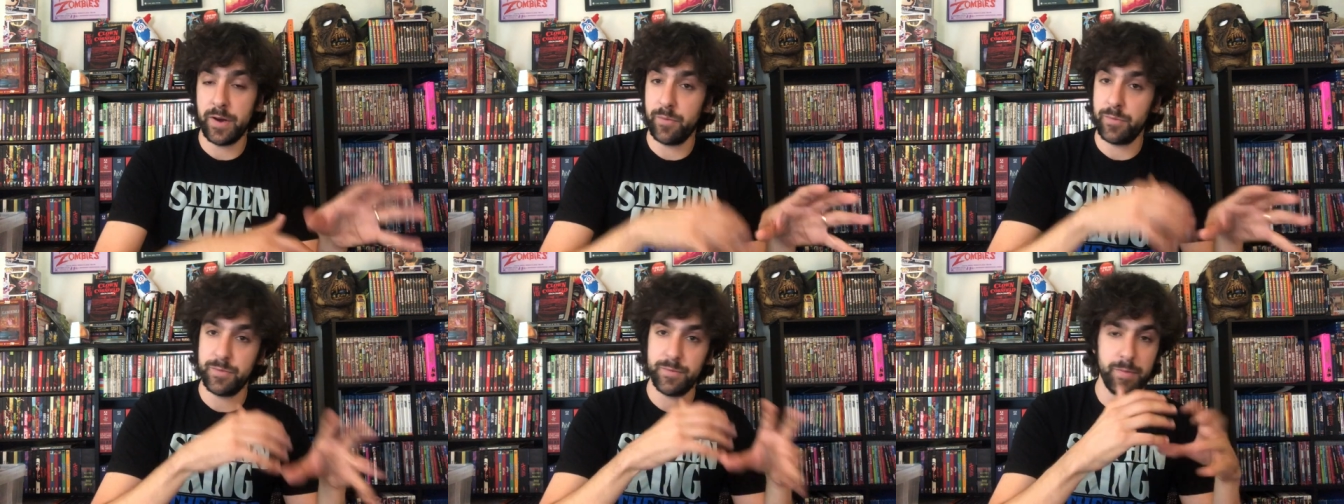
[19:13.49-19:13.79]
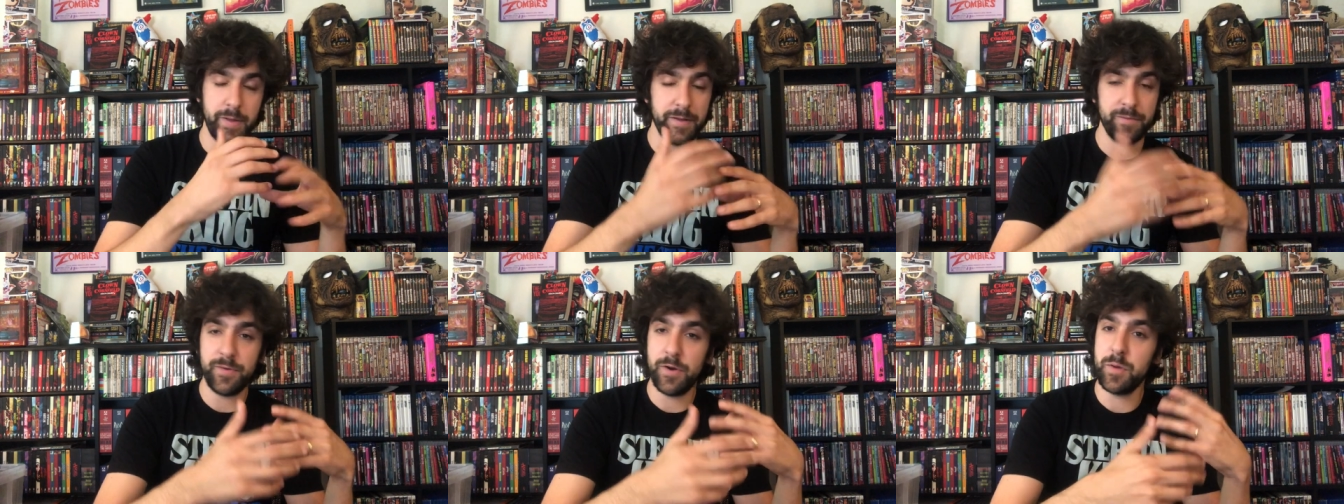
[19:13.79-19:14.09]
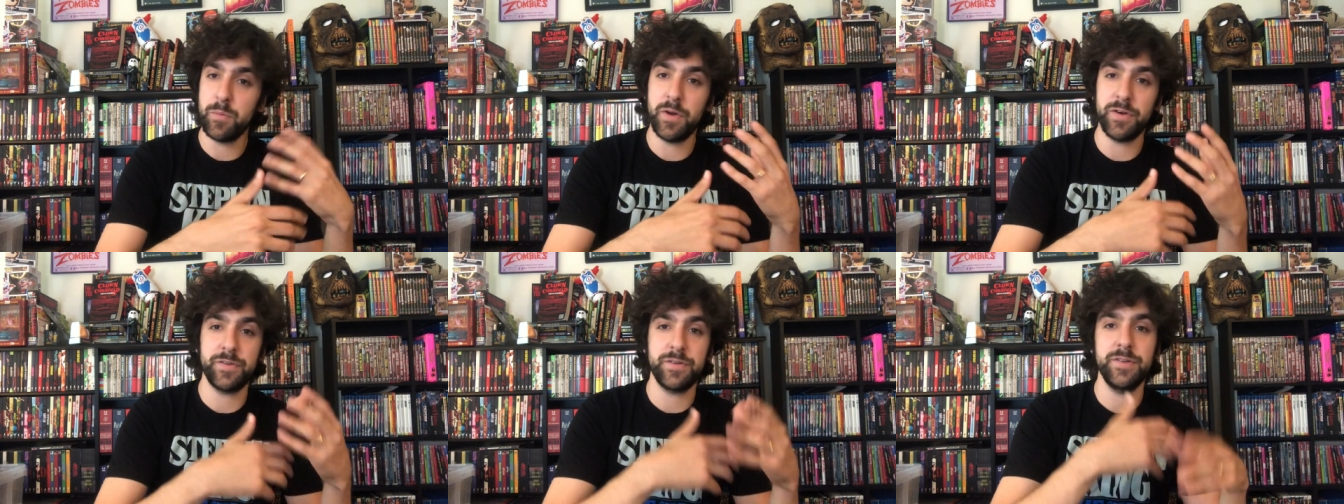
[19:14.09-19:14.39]
and it was like
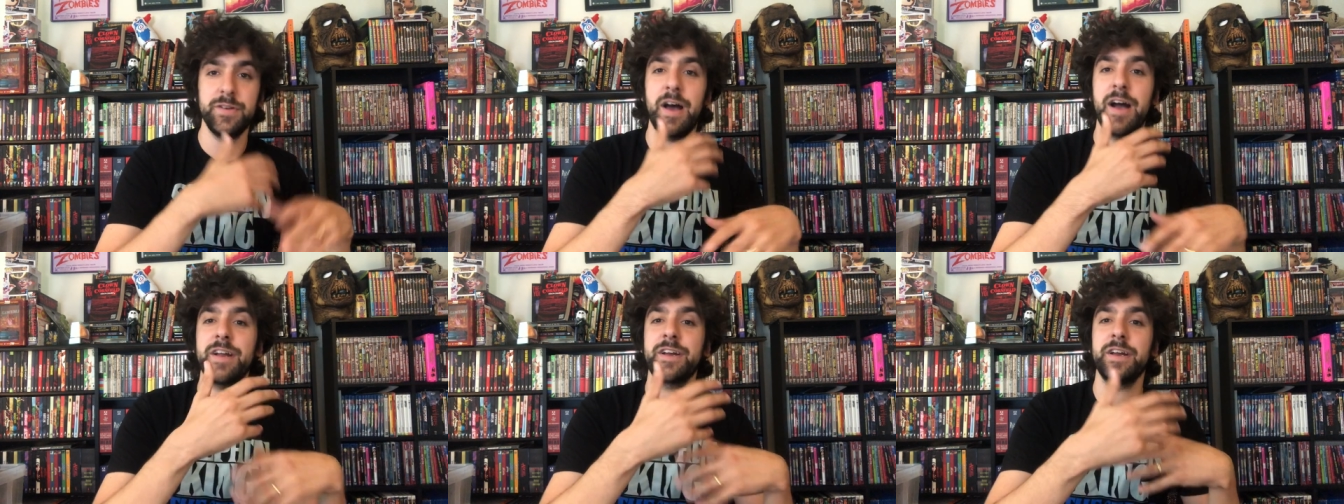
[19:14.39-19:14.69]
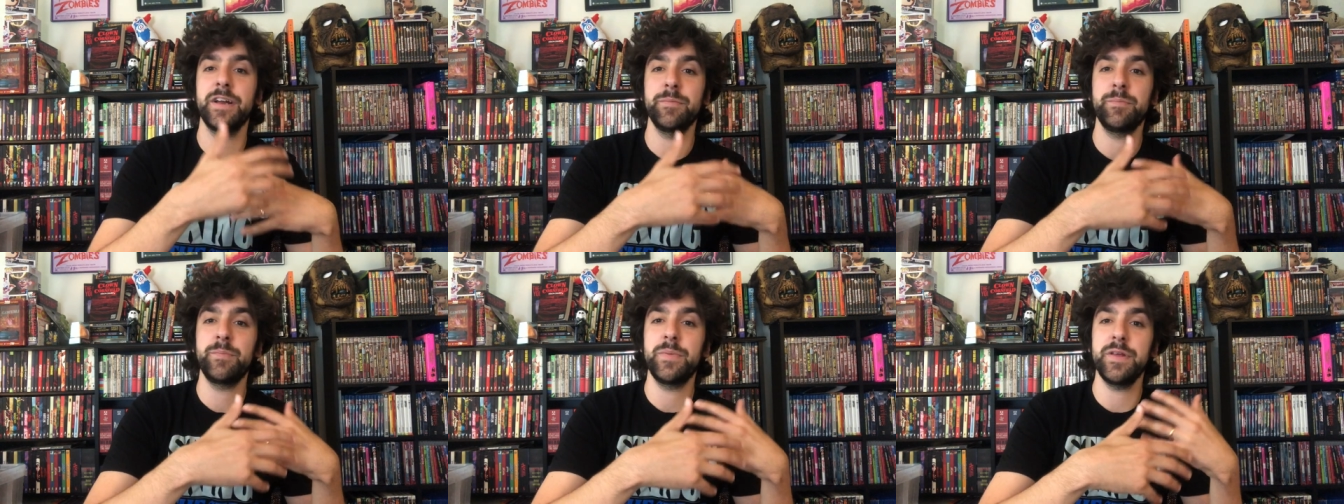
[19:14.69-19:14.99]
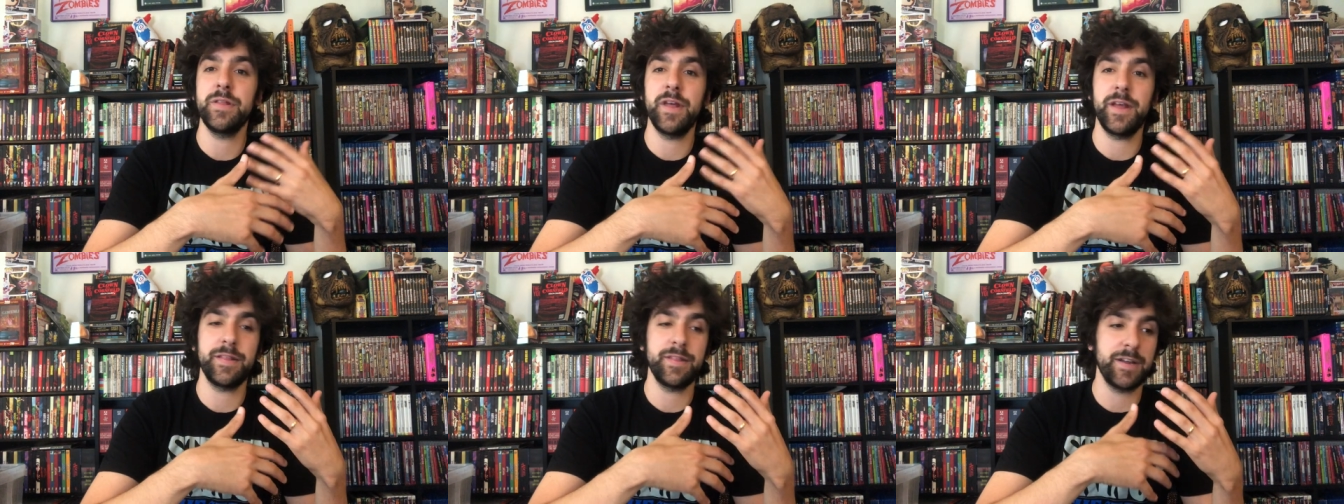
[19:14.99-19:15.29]
very much not gonna
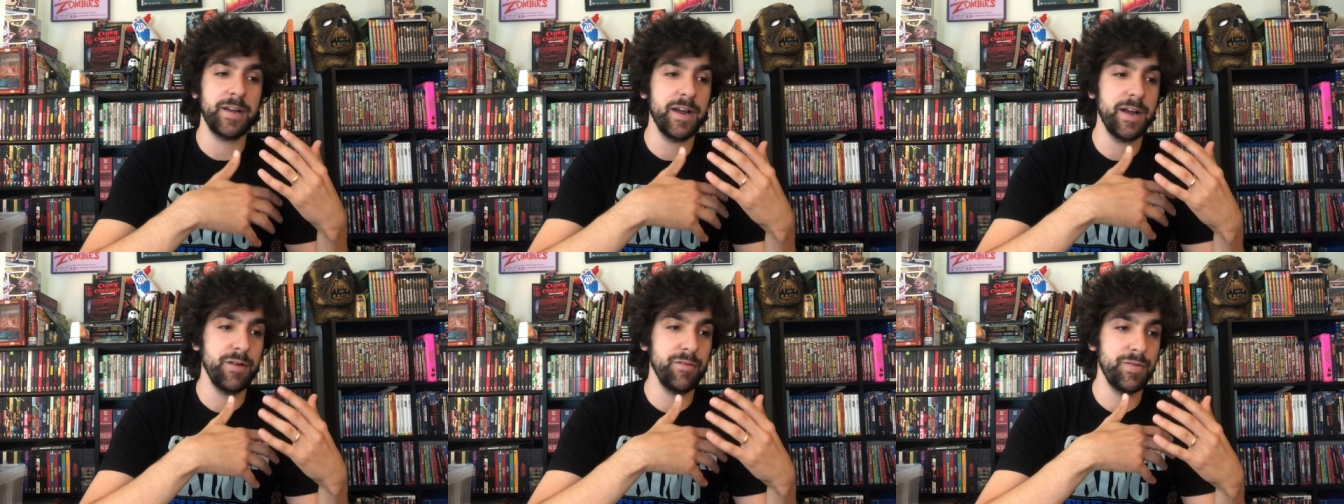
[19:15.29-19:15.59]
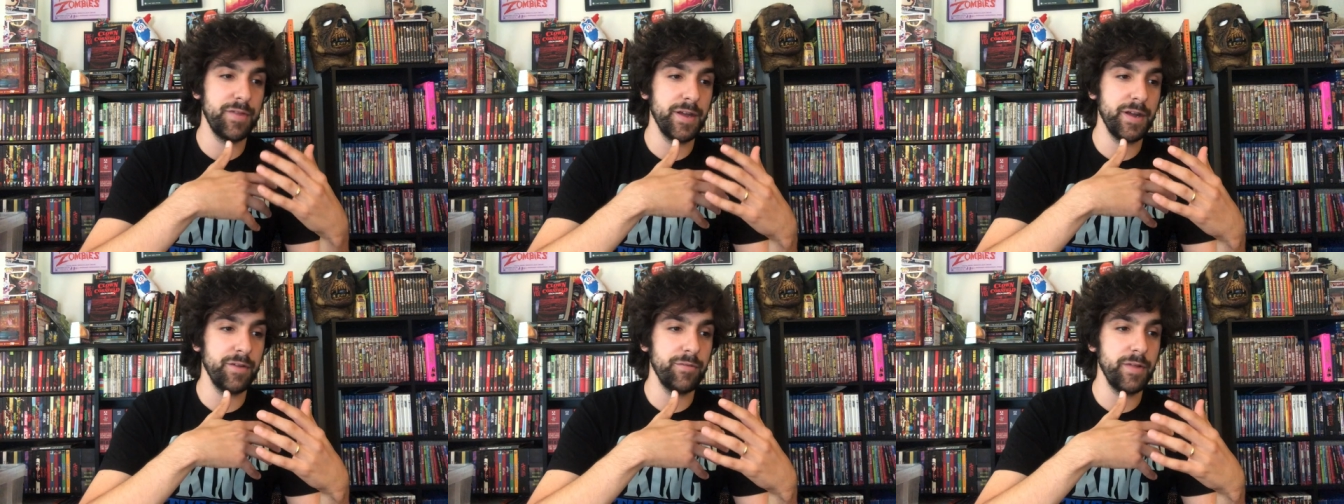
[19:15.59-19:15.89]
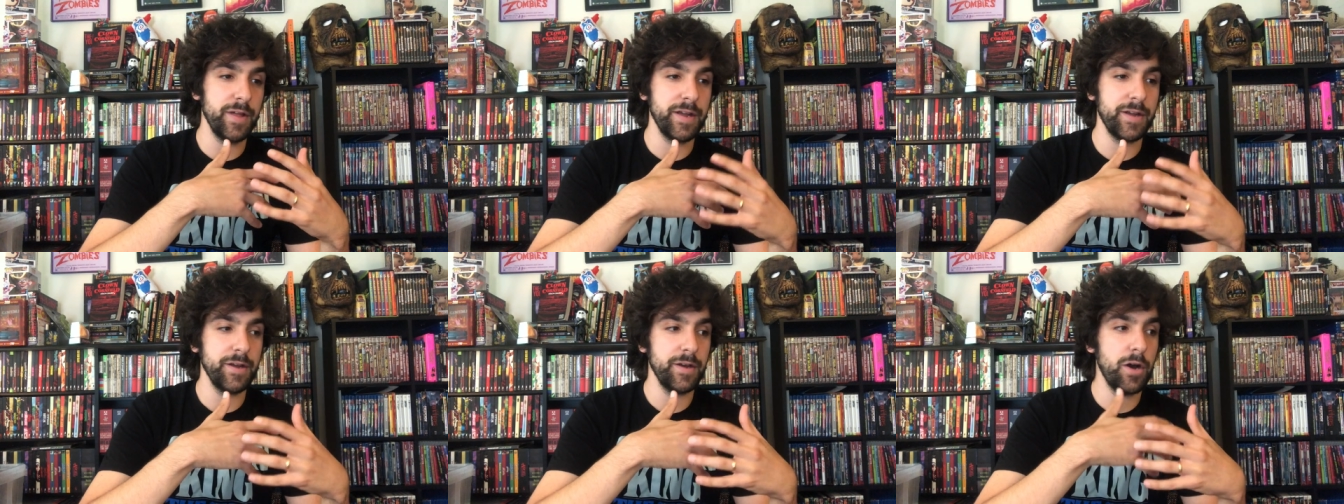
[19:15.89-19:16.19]
be like the kind of thing of
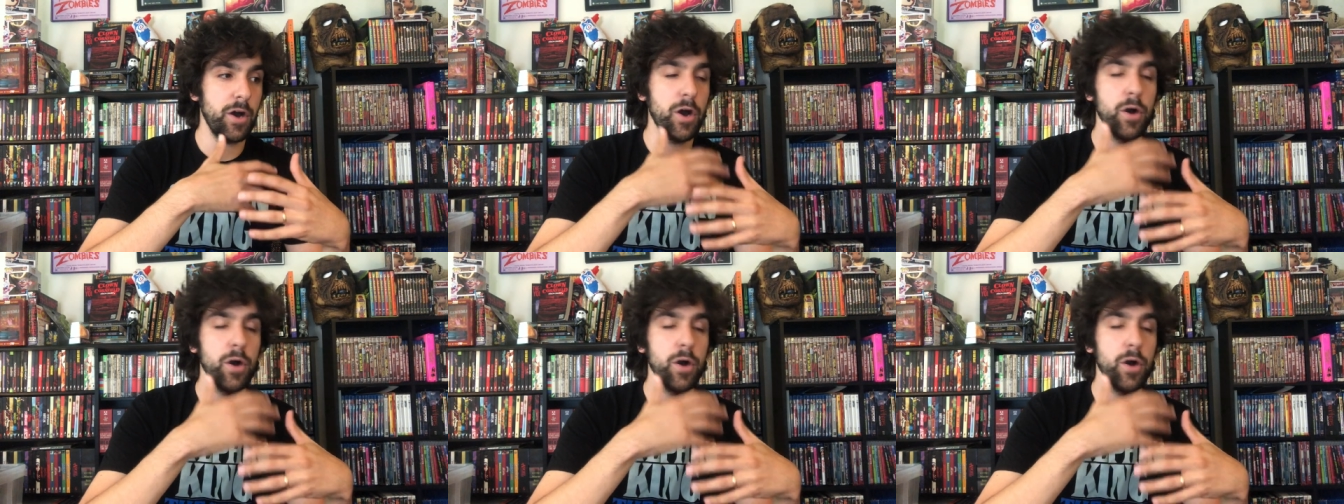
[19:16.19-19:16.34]
like,